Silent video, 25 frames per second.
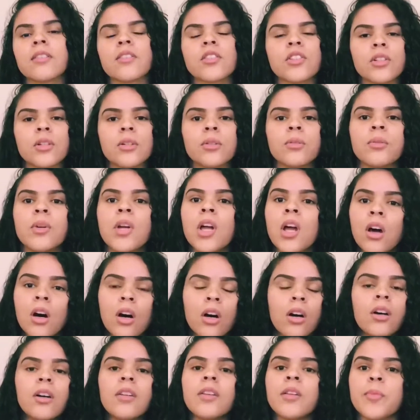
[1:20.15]
So
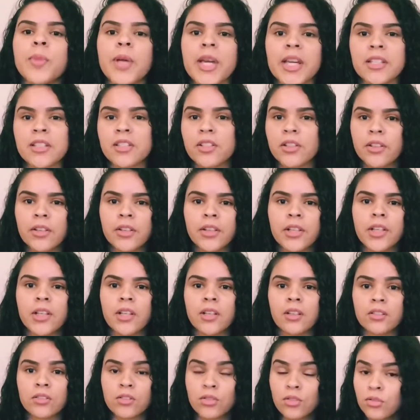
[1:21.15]
all the
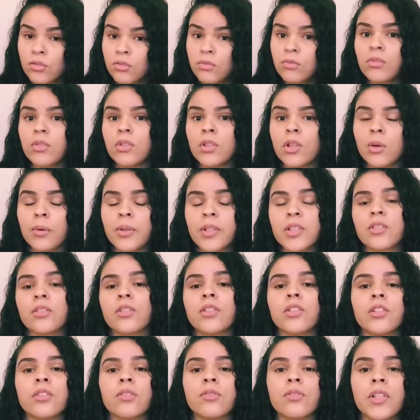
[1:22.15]
bacteria going
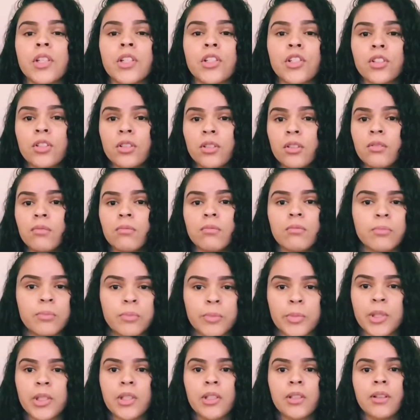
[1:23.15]
towards your face should
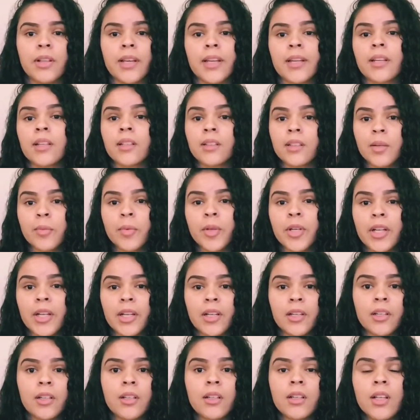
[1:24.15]
be like
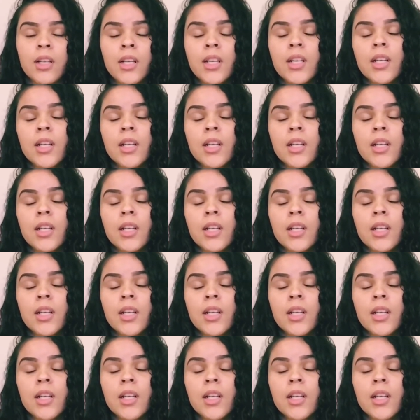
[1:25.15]
eliminated